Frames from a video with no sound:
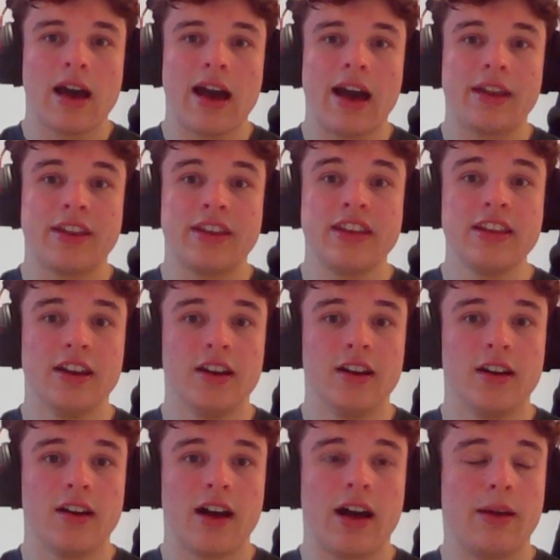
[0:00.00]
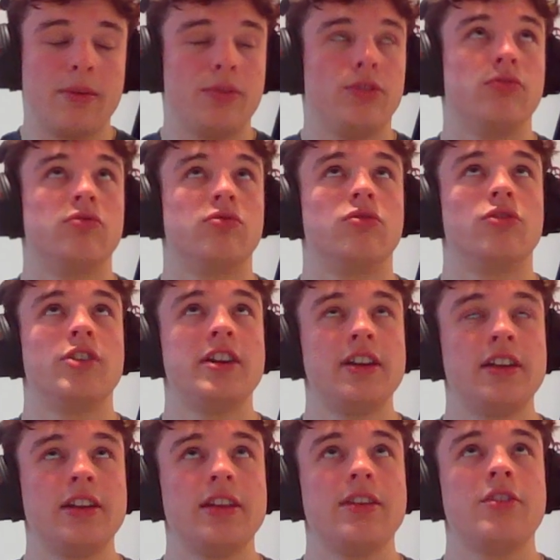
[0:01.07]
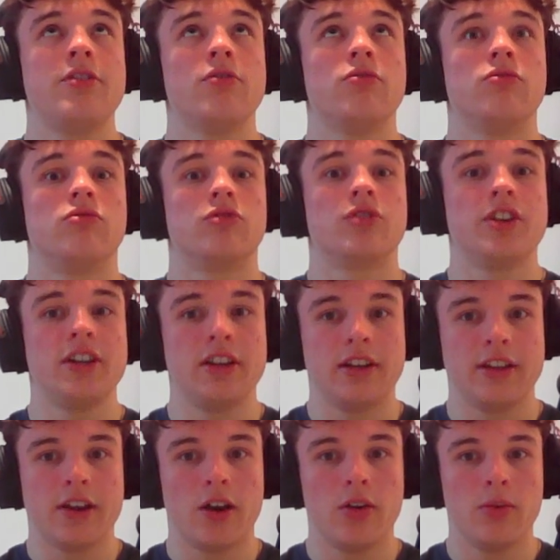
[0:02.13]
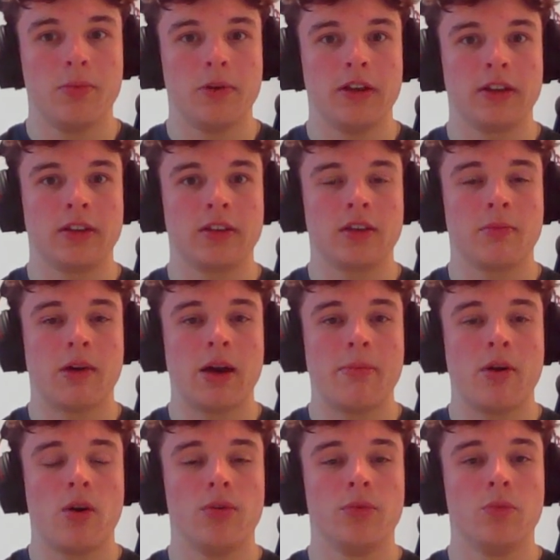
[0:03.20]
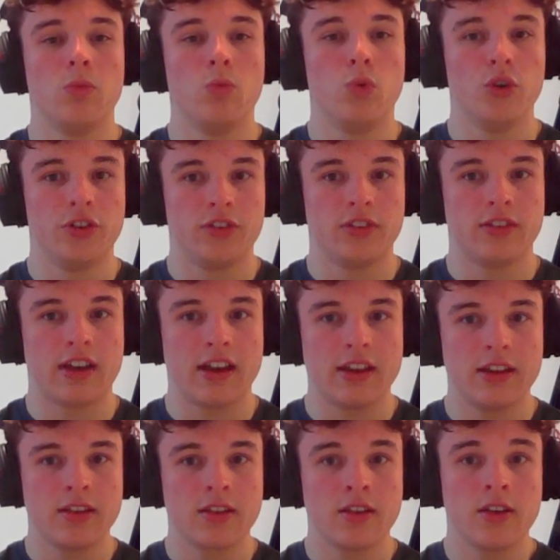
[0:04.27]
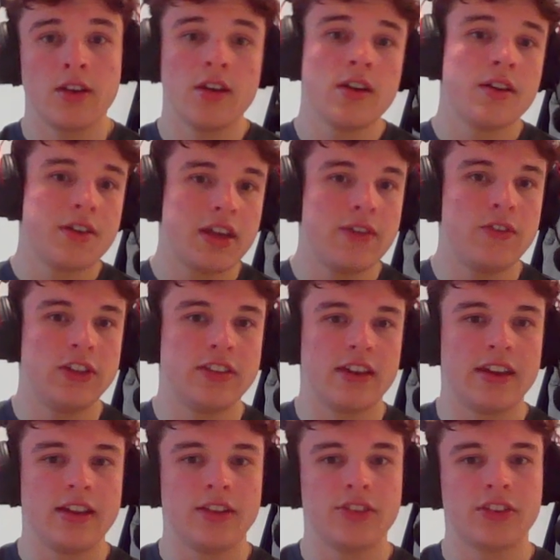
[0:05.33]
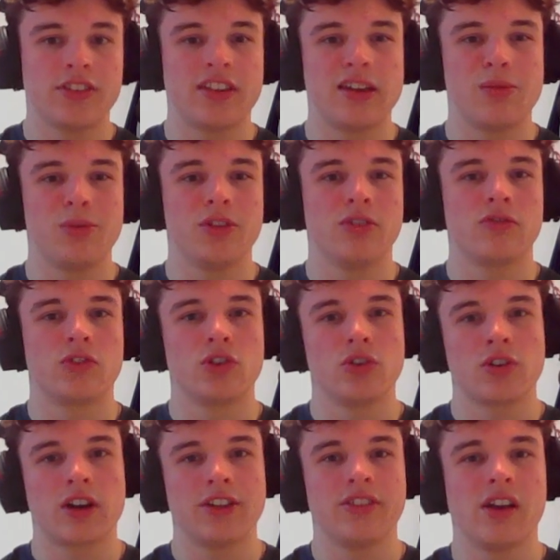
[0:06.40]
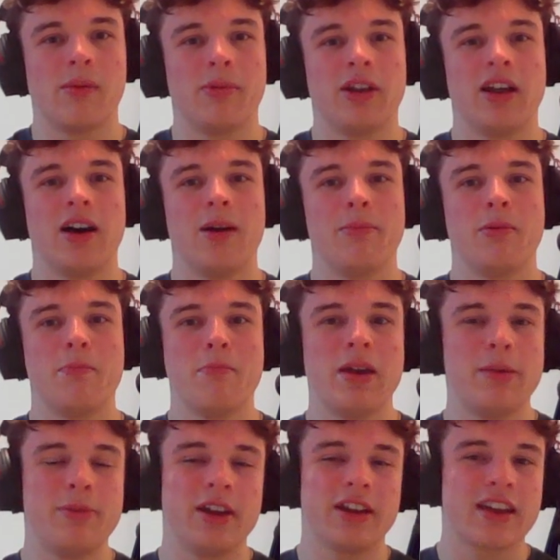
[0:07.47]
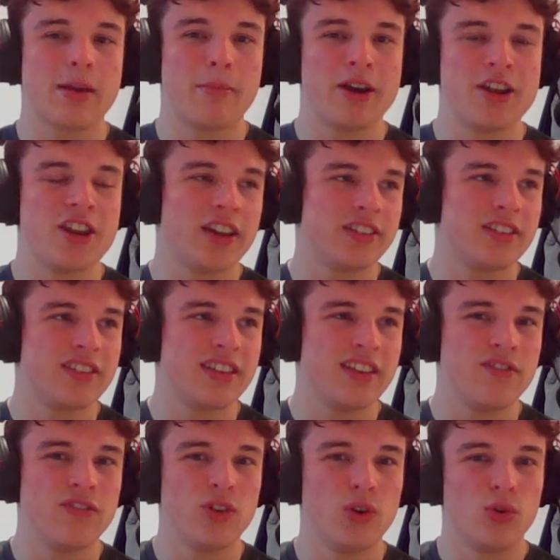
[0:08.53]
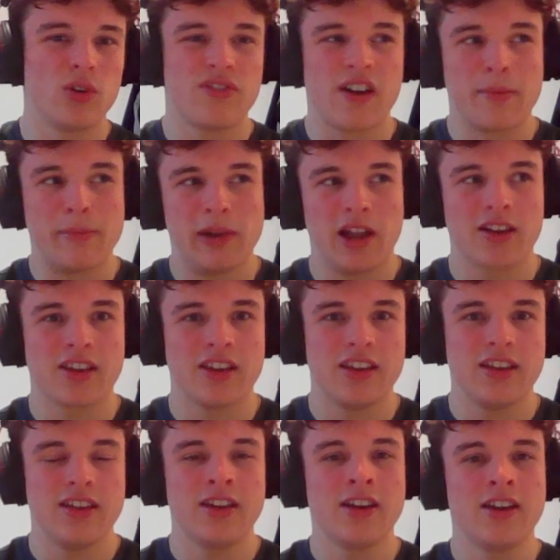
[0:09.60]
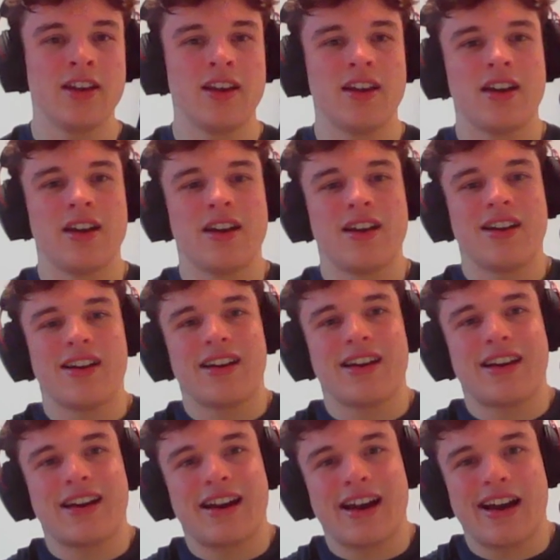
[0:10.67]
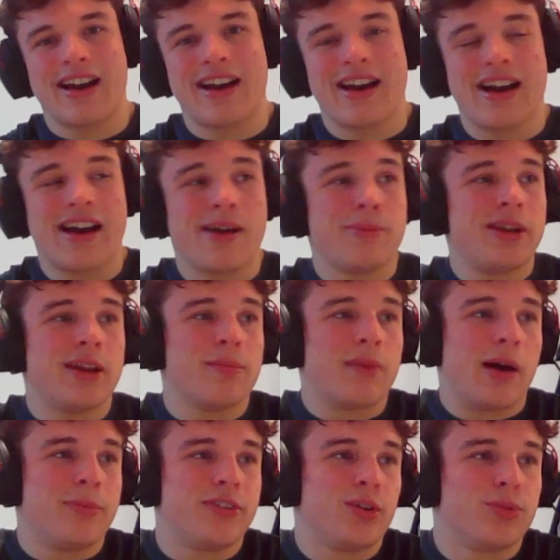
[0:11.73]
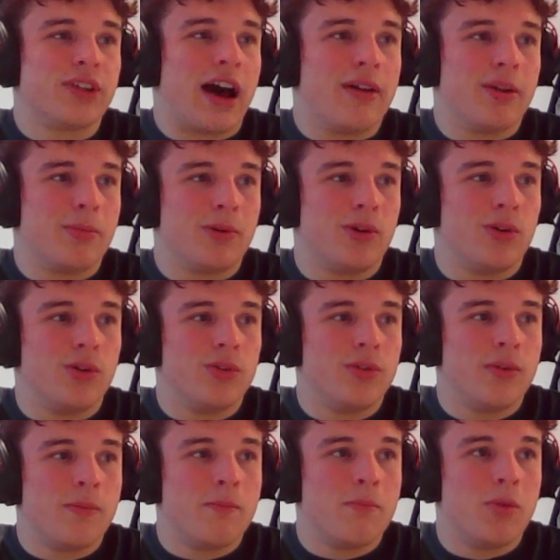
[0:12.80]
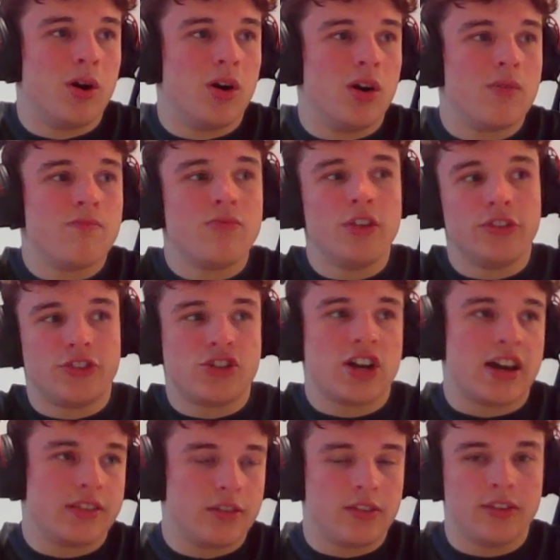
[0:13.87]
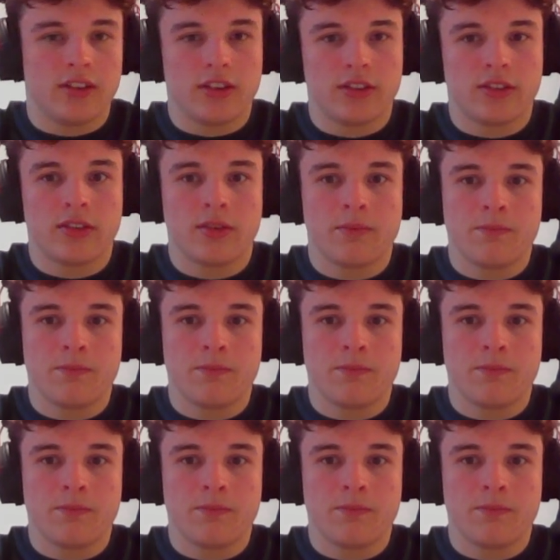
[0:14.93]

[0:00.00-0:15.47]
And here, I was really, really hoping my opponent wouldn't take. If he takes, I take with the rook, I double up. Maybe I get my knight to d4 if I'm lucky. I mean, I'm still down a pawn, but there's chances.